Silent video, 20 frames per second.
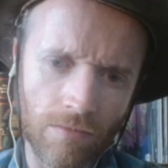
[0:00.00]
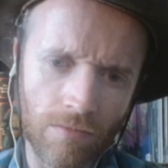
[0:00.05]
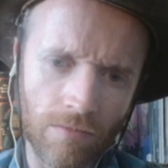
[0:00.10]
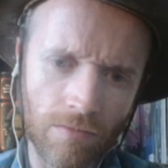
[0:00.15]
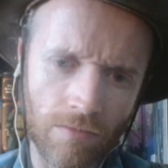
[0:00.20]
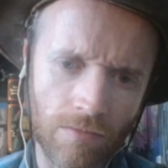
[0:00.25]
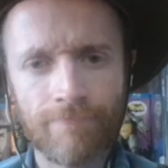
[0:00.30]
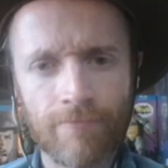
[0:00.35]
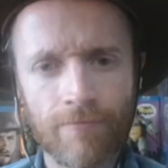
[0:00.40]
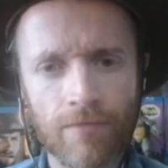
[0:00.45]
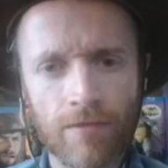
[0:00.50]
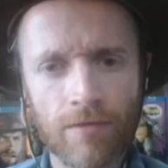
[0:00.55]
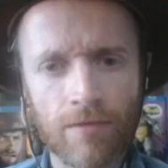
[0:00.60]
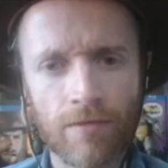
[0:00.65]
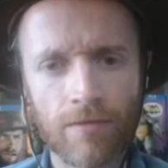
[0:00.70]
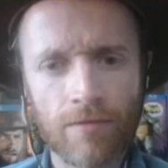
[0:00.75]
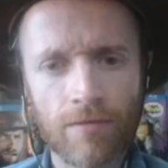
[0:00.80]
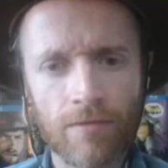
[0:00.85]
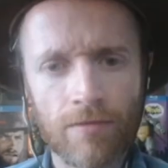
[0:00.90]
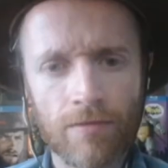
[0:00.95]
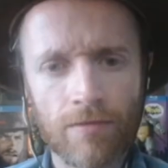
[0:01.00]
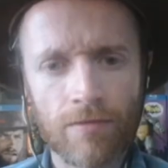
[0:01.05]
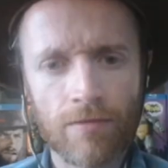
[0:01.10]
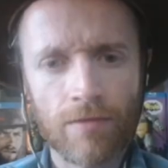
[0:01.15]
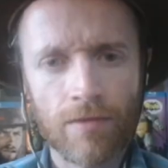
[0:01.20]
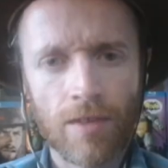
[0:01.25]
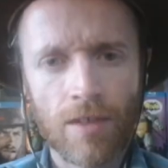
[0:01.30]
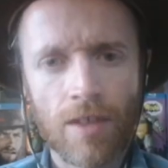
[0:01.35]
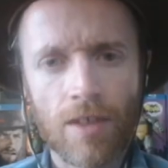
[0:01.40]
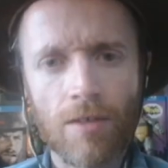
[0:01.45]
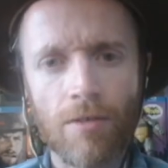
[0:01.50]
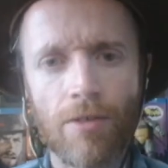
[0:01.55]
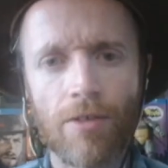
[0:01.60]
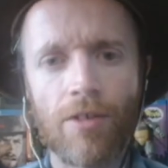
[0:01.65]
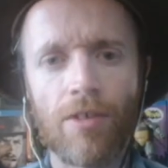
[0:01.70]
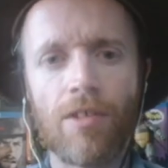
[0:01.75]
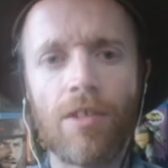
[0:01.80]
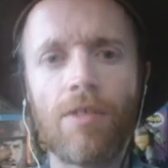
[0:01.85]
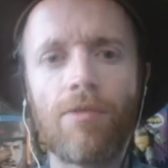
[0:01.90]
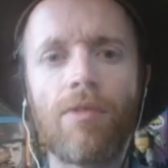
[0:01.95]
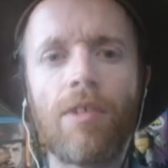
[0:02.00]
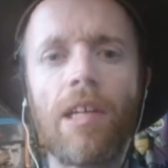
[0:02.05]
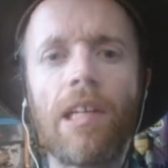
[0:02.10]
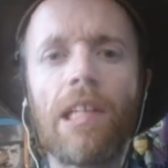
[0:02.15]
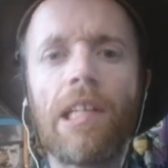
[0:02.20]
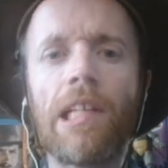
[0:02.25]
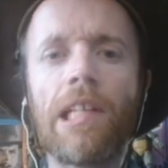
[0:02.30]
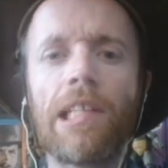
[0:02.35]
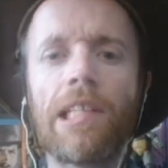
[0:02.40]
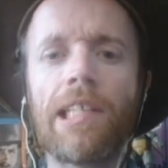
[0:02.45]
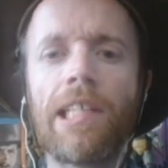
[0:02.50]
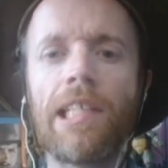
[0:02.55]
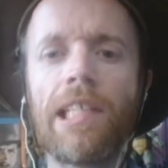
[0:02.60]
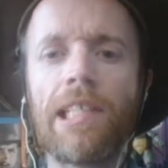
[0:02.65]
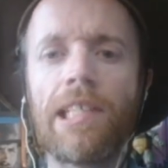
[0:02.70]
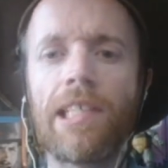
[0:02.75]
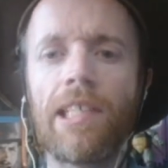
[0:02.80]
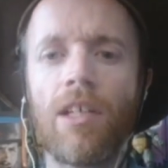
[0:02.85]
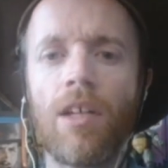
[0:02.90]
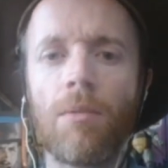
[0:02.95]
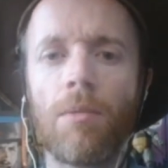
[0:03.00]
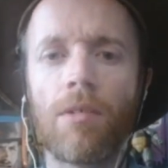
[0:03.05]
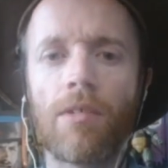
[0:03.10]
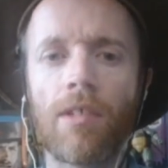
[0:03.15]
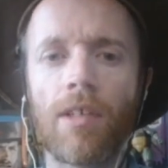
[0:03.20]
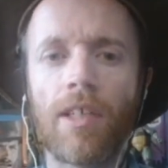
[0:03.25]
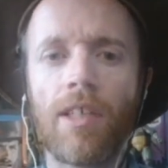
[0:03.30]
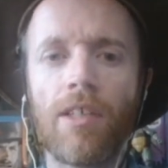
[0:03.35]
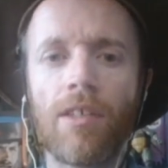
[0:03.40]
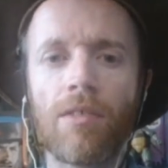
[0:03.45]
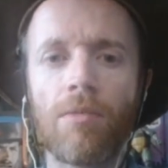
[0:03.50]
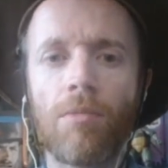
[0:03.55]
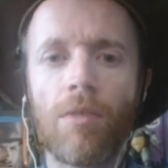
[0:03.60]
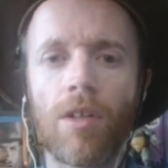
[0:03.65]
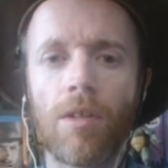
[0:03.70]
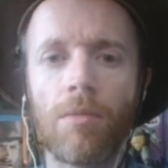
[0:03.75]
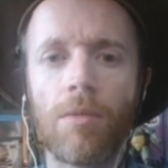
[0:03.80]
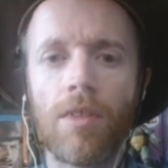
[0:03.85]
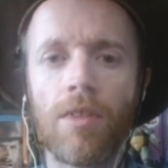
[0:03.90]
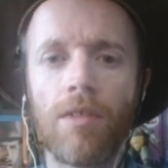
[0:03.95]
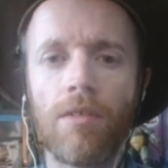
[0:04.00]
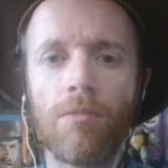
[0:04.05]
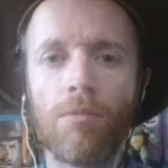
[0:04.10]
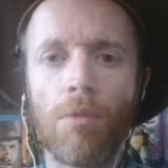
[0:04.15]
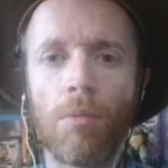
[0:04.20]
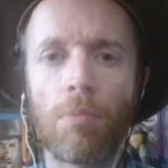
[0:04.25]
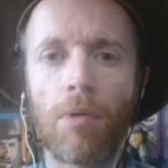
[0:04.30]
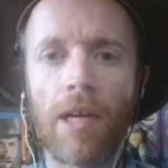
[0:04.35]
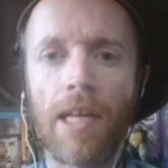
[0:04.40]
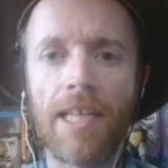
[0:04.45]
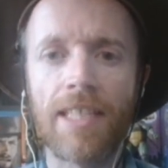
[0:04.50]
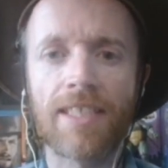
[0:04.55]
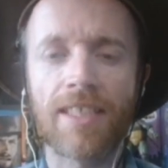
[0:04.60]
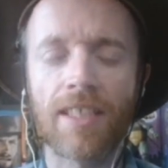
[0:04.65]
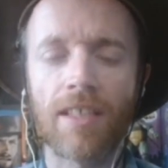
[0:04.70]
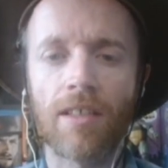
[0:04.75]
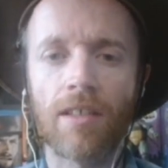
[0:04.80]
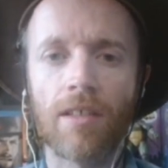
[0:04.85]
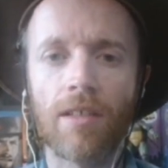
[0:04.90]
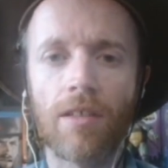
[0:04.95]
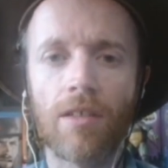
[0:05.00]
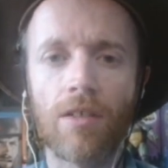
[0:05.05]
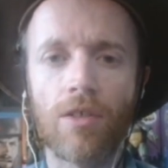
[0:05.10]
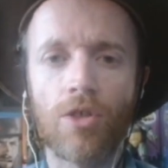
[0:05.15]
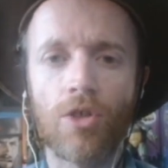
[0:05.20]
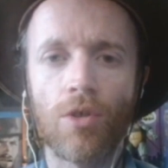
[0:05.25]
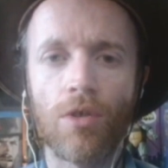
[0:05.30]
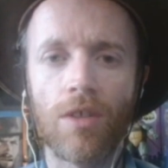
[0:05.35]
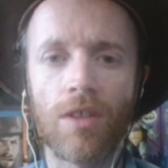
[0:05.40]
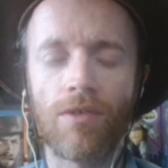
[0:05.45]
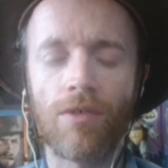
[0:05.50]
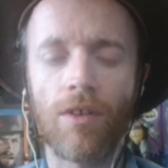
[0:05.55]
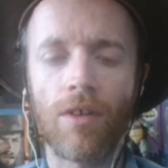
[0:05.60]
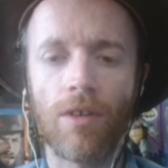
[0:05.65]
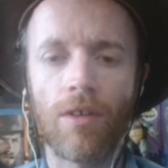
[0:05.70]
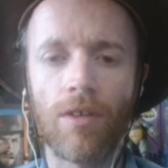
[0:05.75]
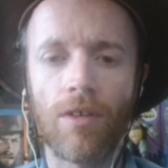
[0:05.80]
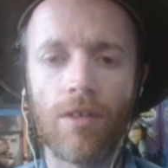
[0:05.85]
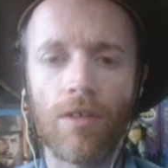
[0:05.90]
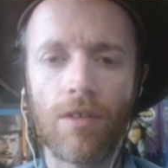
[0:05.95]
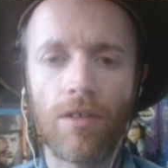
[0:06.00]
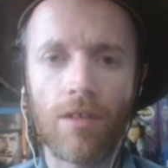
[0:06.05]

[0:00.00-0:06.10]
I wonder, does he feel a little guilty almost, like he doesn't want to be replacing Joey's father?